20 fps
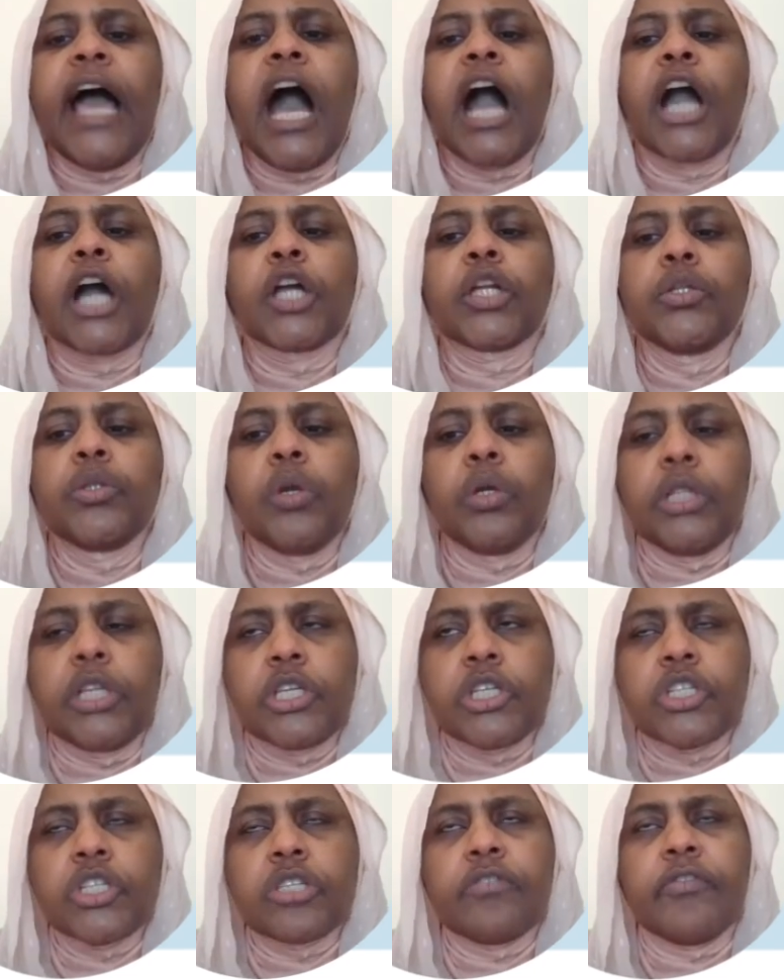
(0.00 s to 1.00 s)

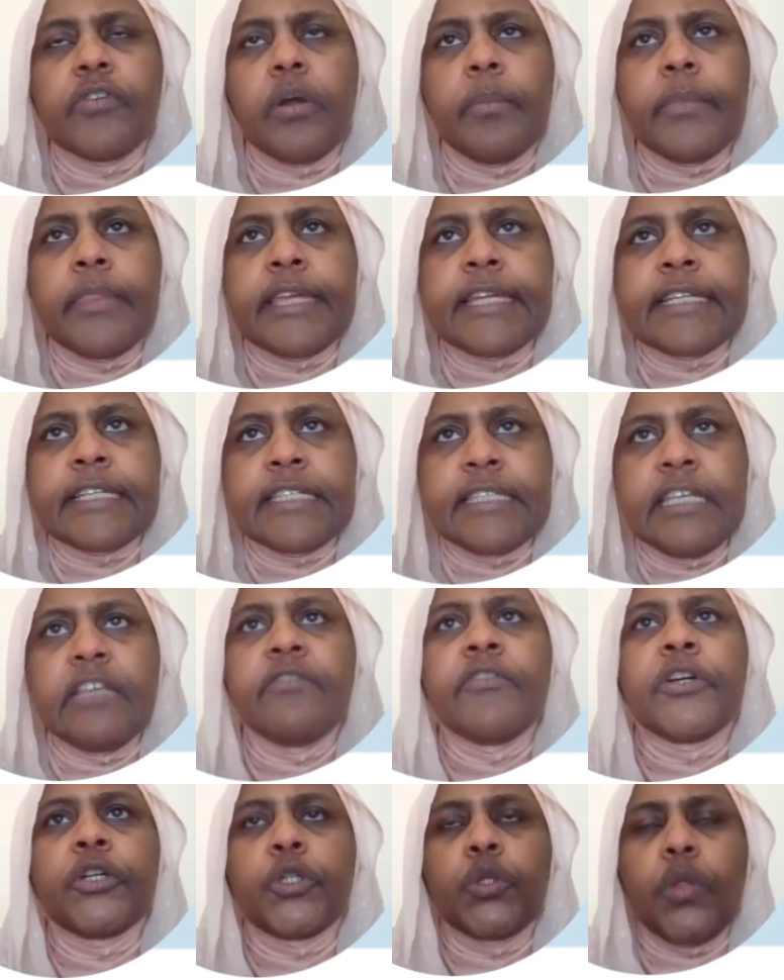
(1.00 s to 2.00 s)
acknowledged from the
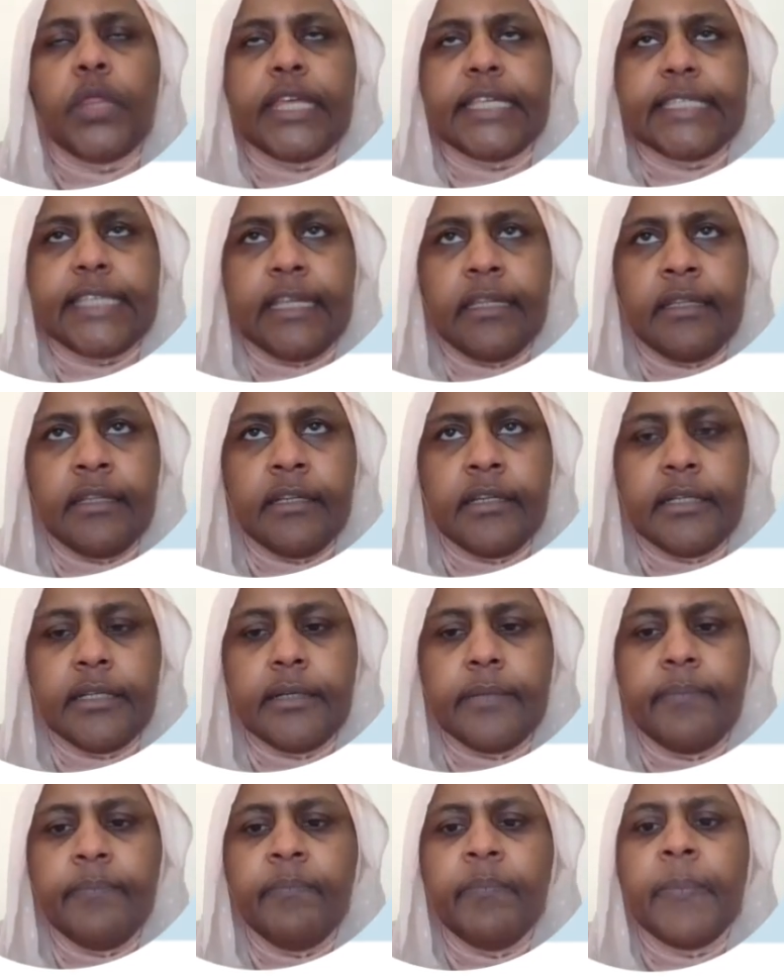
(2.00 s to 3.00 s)
receiver to the sender,
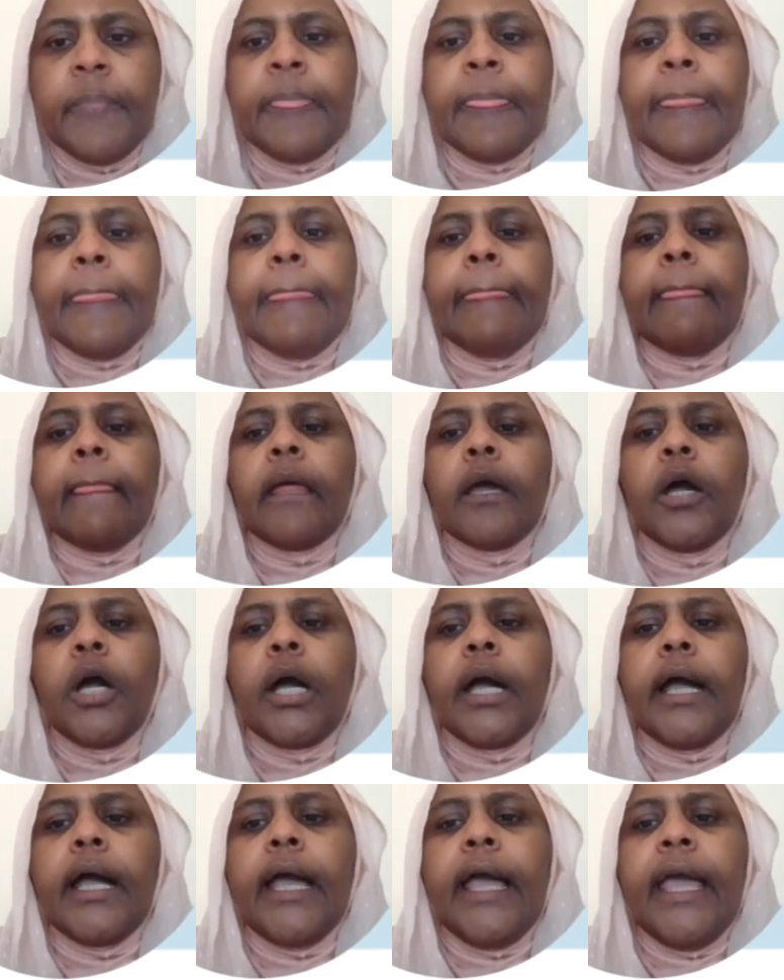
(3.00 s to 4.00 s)

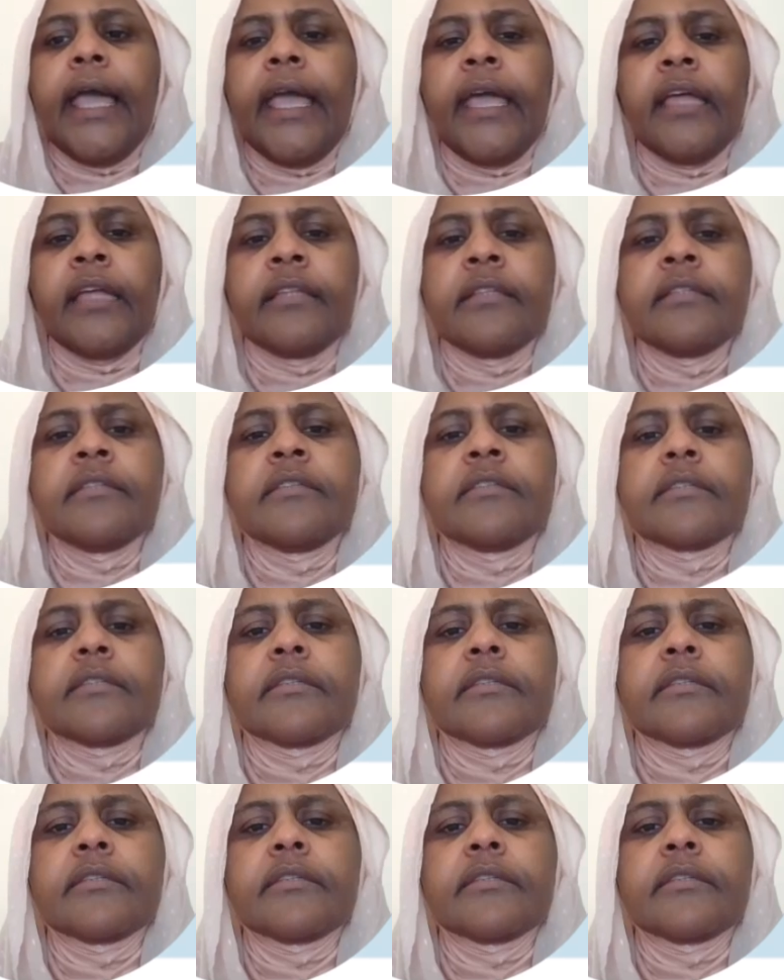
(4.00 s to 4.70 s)
and